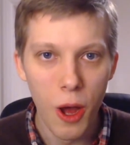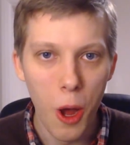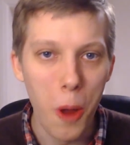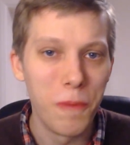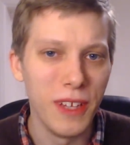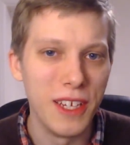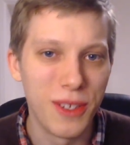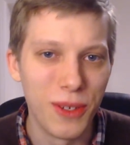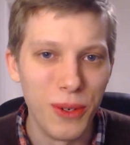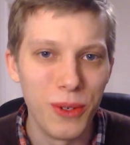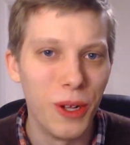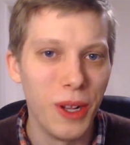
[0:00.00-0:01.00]
Hopefully
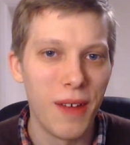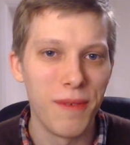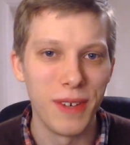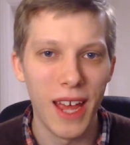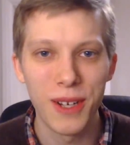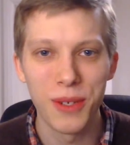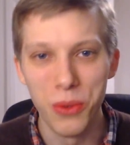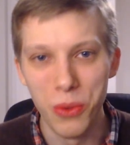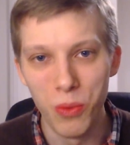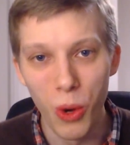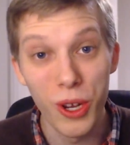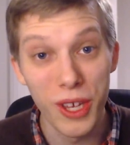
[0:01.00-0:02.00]
soon I'll have an actual
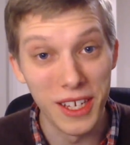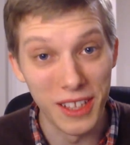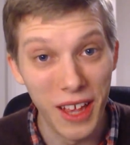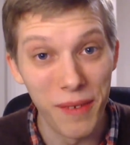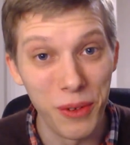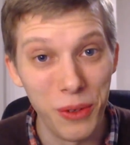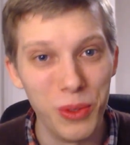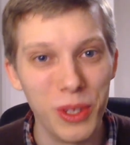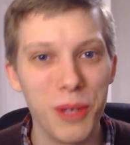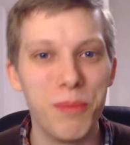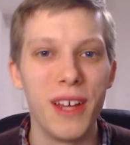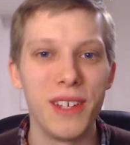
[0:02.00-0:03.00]
working level
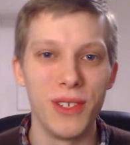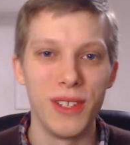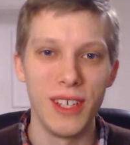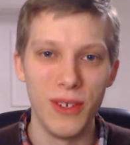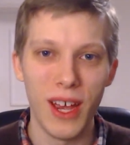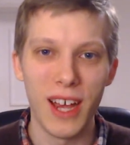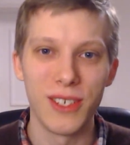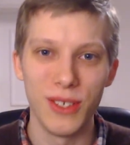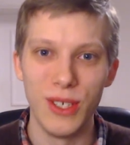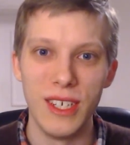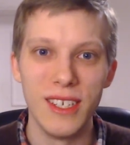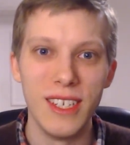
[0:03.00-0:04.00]
with a puzzle that you
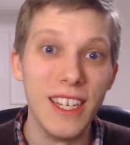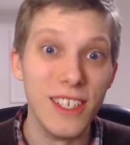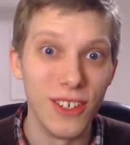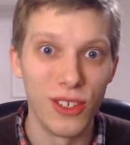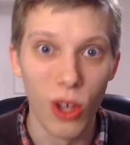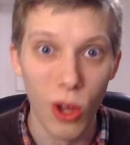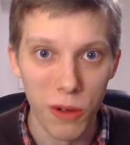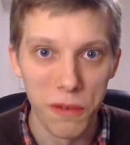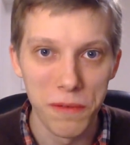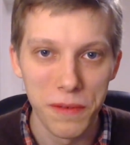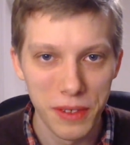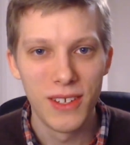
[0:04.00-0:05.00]
actually need to solve.
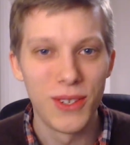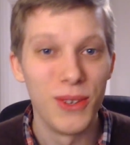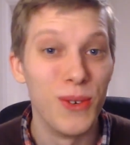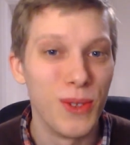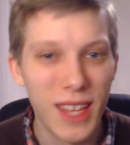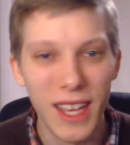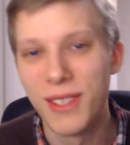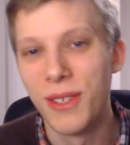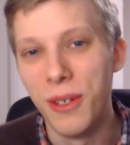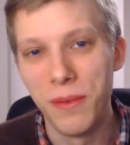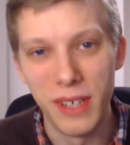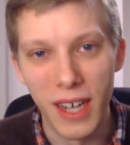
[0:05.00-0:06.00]
So that's
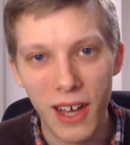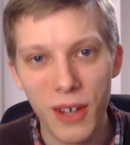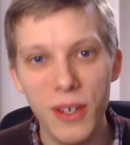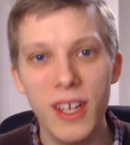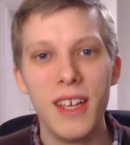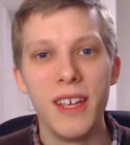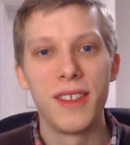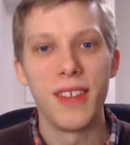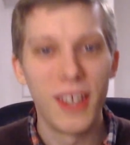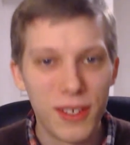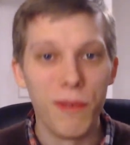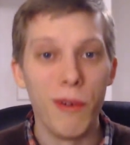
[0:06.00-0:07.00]
all for now.
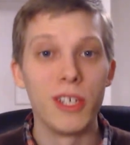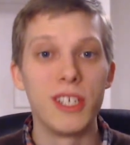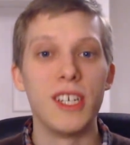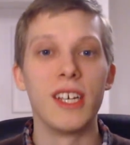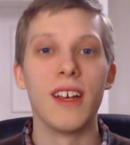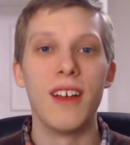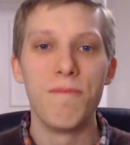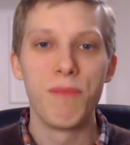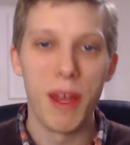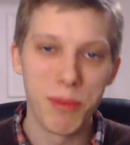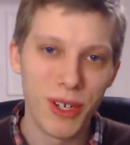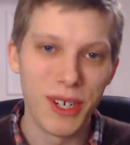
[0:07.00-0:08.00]
Thanks for watching.
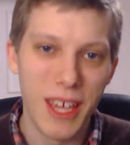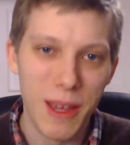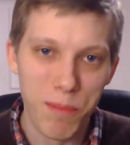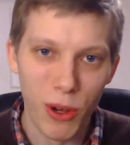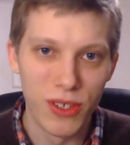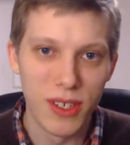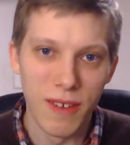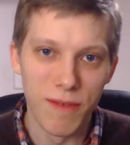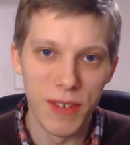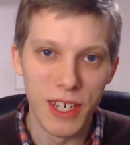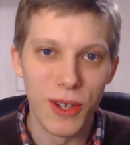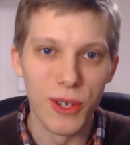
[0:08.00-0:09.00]
I'm gonna keep posting
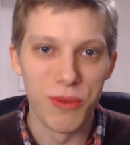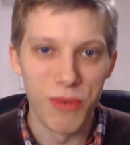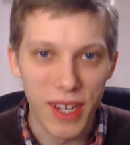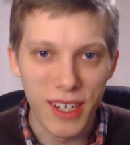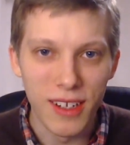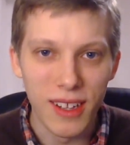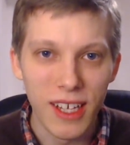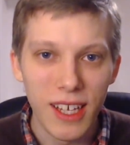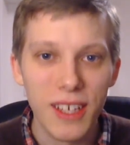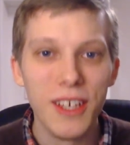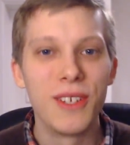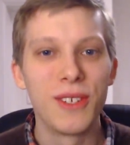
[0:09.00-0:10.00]
videos
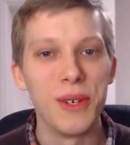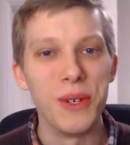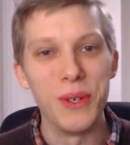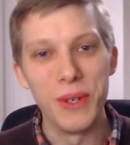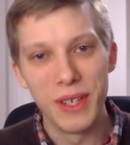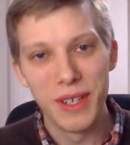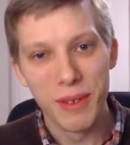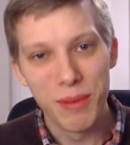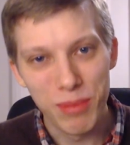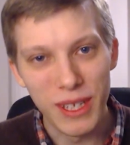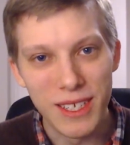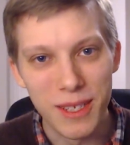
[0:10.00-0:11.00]
regularly, so
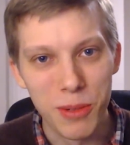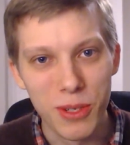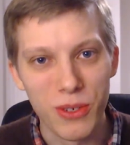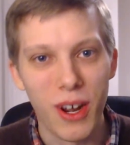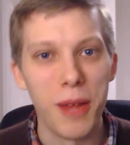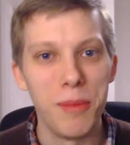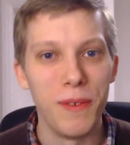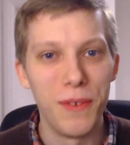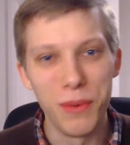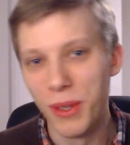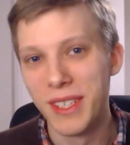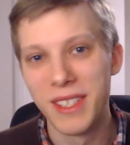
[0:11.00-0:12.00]
please subscribe if
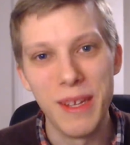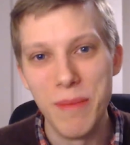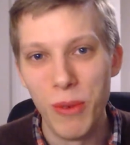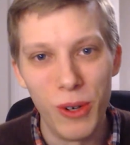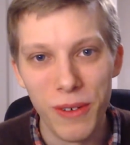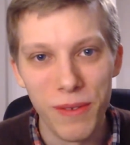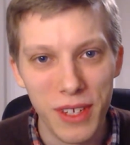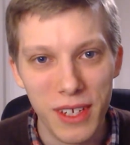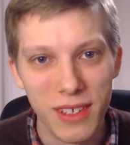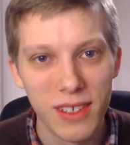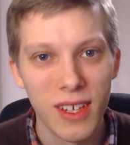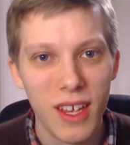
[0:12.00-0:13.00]
you want to see more of
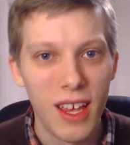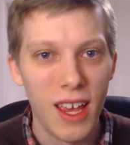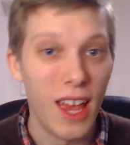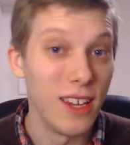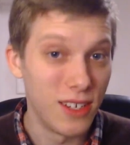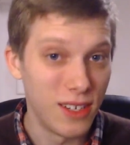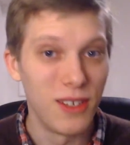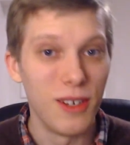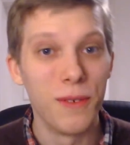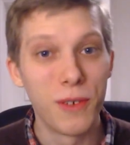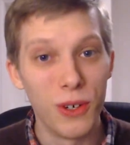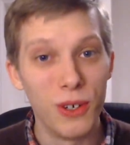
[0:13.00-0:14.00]
this. And,
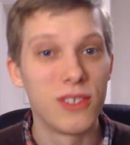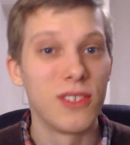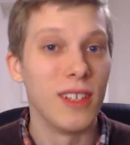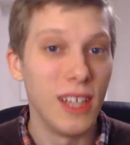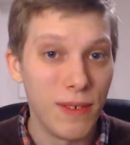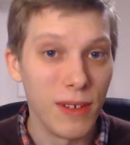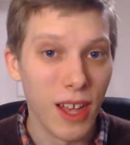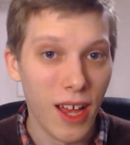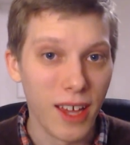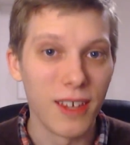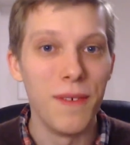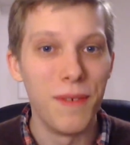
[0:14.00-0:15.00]
of course, leave a
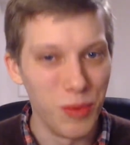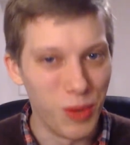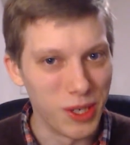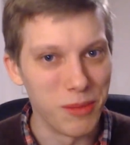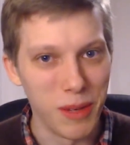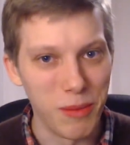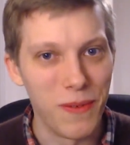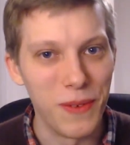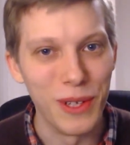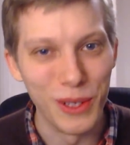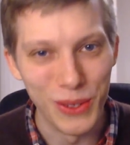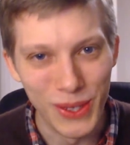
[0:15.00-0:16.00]
like if you want to make me
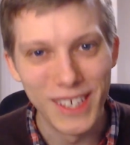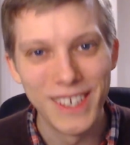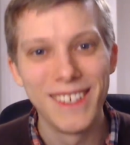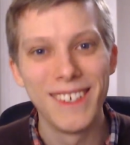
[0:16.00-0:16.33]
feel good.